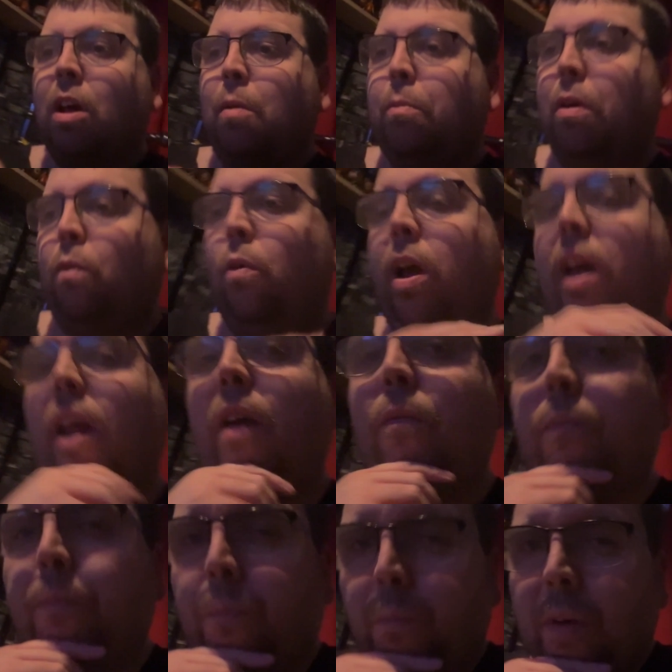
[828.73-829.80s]
but really,
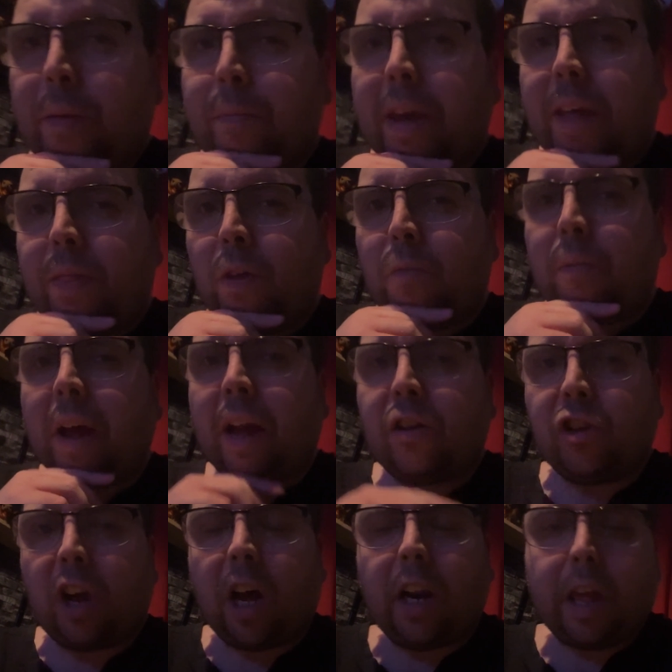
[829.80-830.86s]
we meet them at
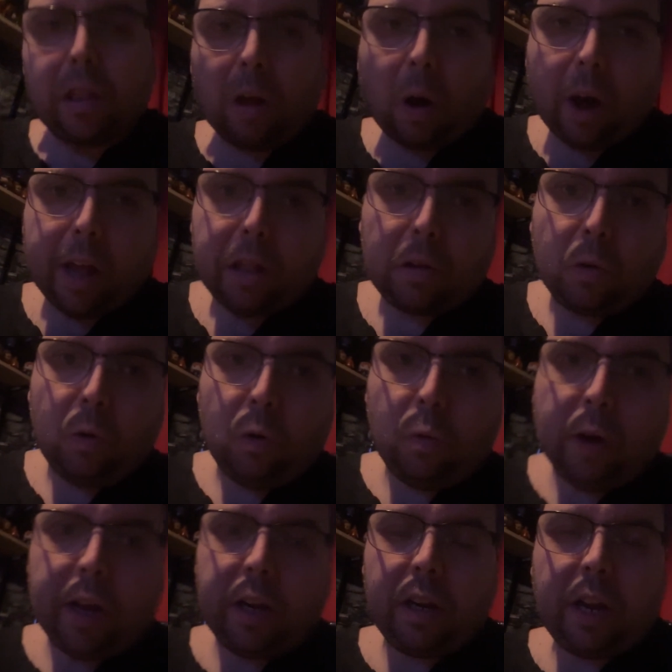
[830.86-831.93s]
Charlie's high school
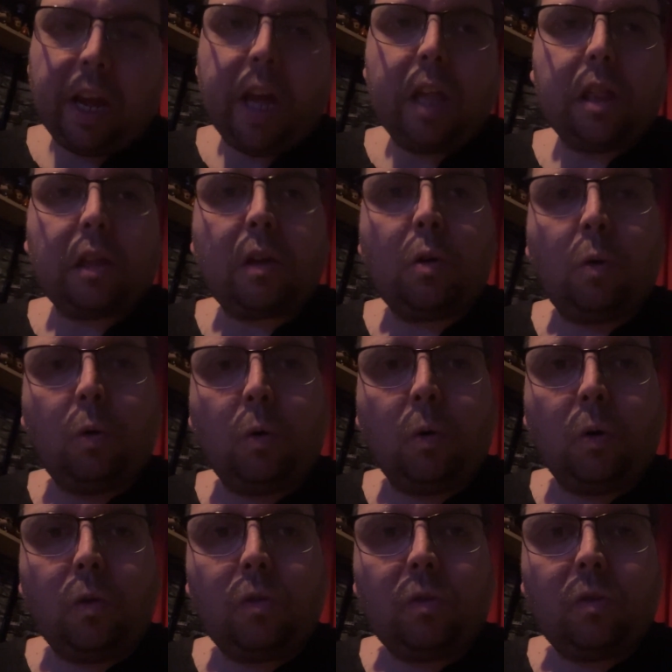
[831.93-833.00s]
when he is caught